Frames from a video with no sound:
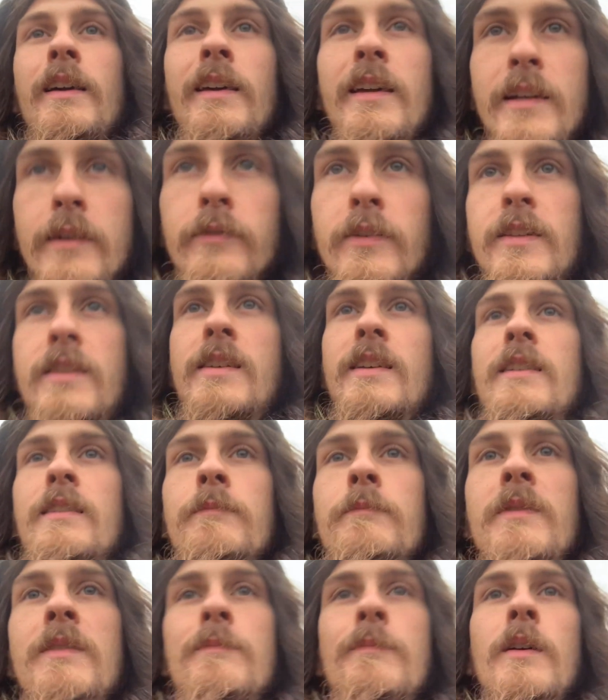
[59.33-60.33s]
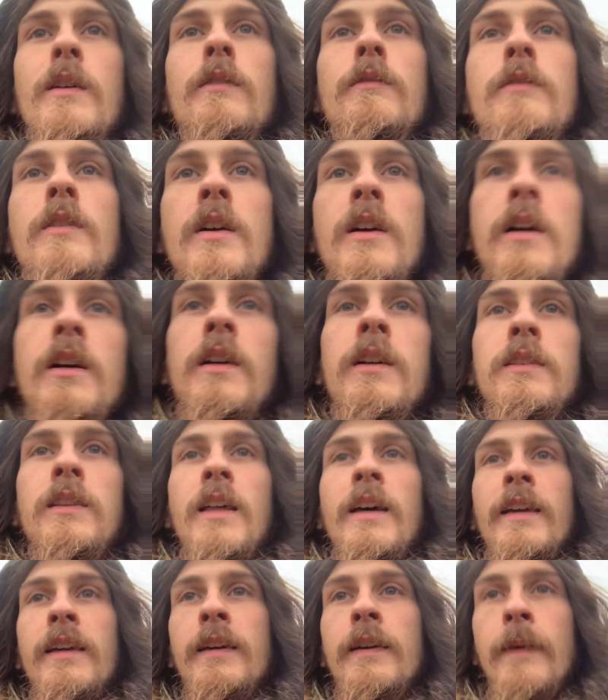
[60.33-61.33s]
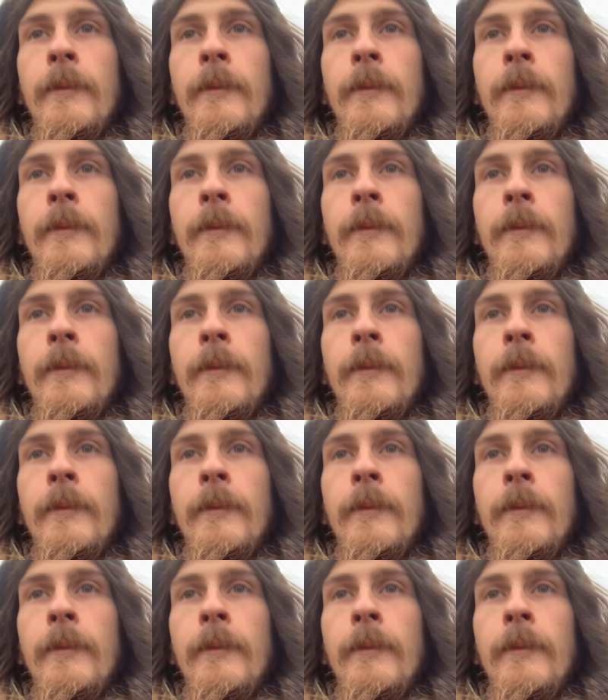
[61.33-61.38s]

Irritating me, bro. Like,